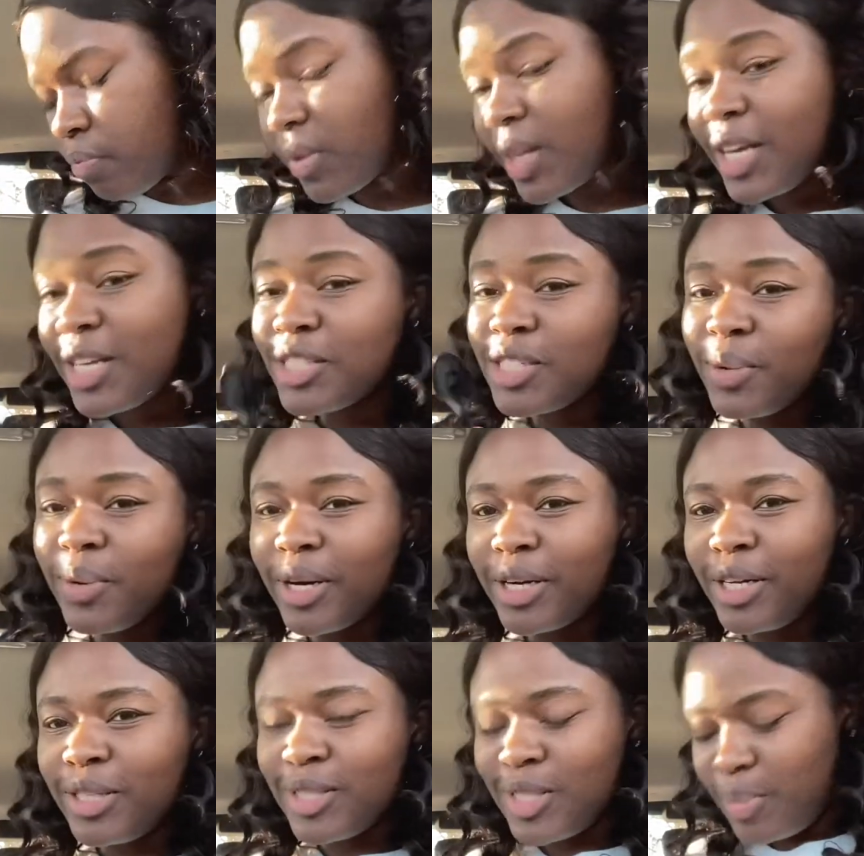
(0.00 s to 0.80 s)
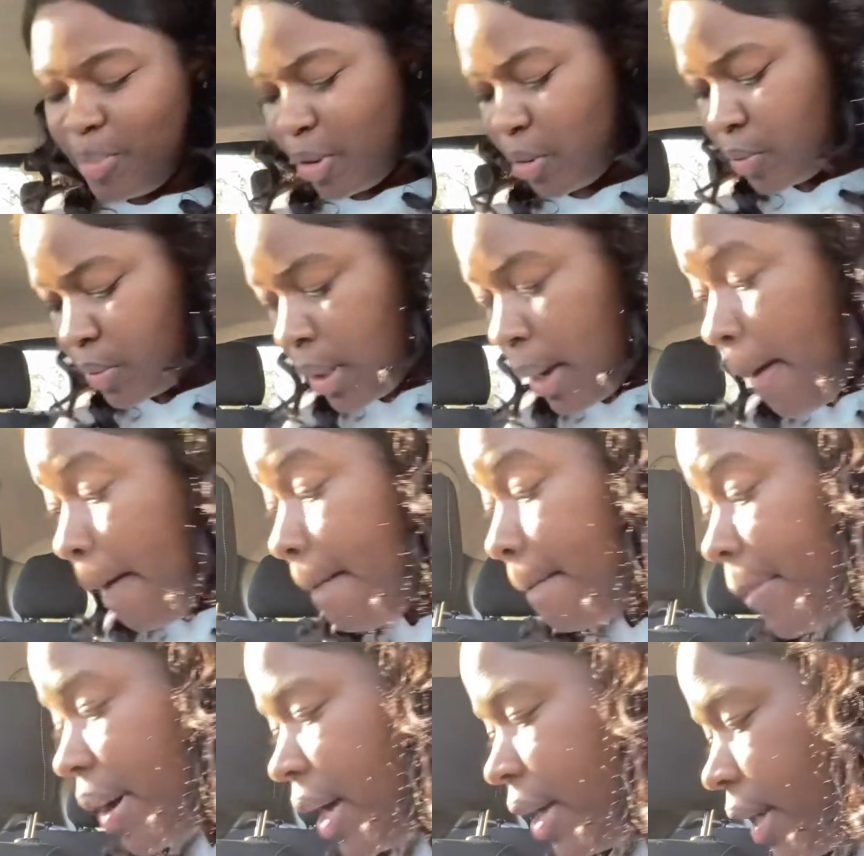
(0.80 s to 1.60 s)
So we're gonna use a spoon,
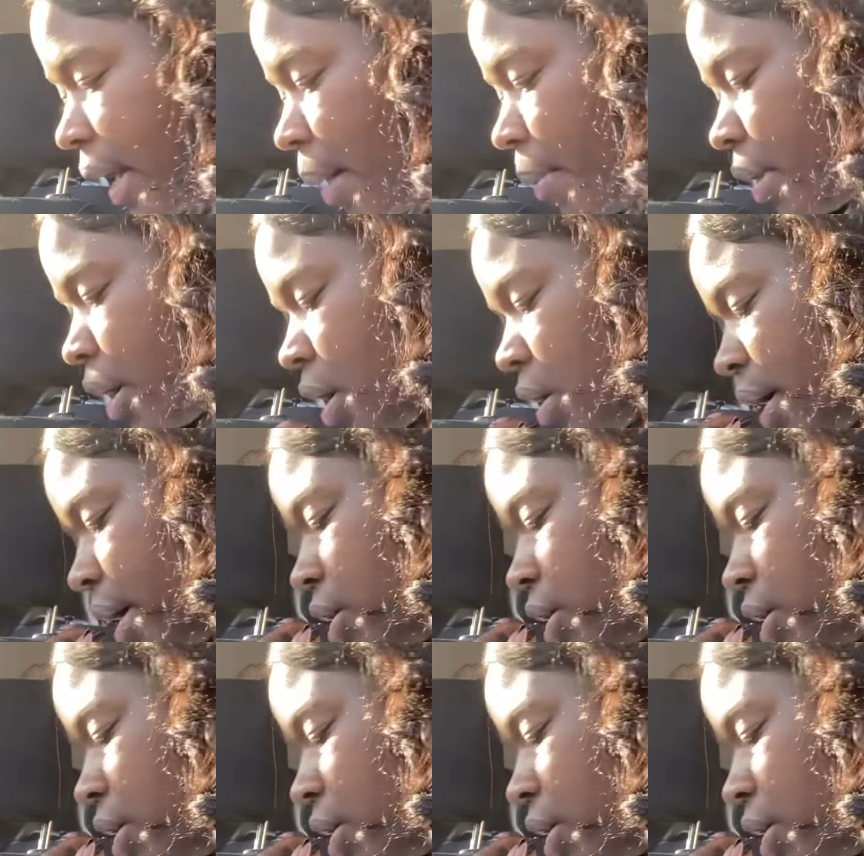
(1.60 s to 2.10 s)
but I'm gonna go ahead